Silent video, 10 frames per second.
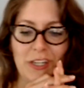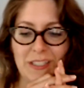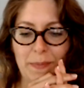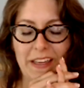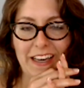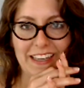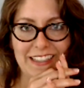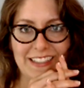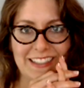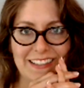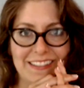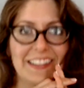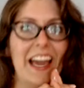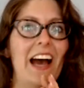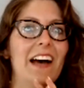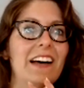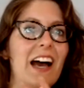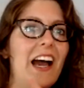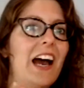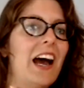Just because, yeah,
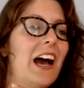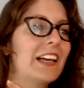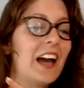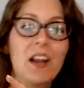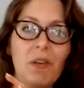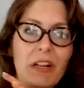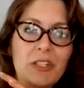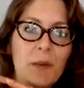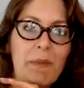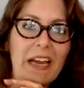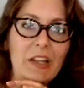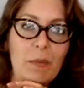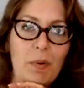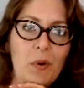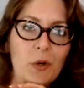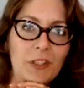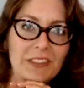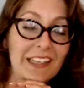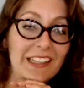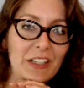I kind of want to jump back in the pool and then
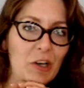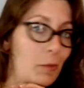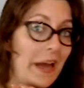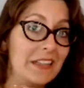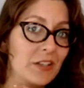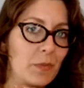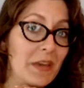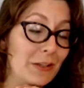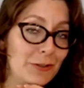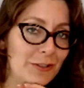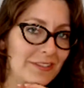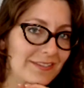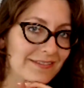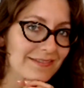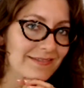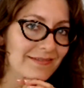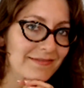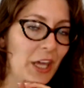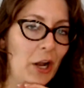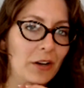go back to beach,
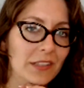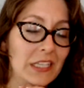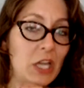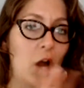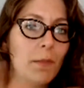because Armin.